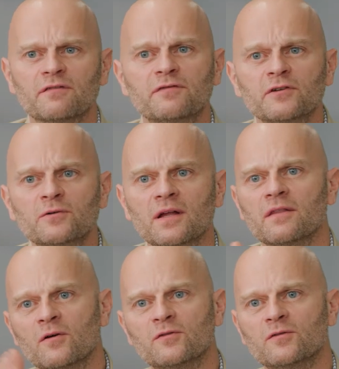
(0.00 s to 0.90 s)

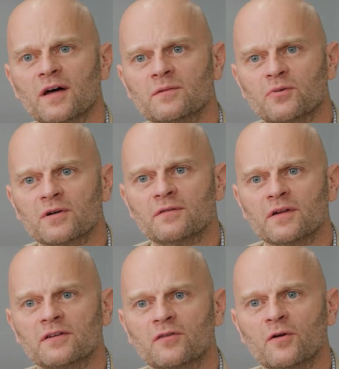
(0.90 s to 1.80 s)
affluent, those who've had privilege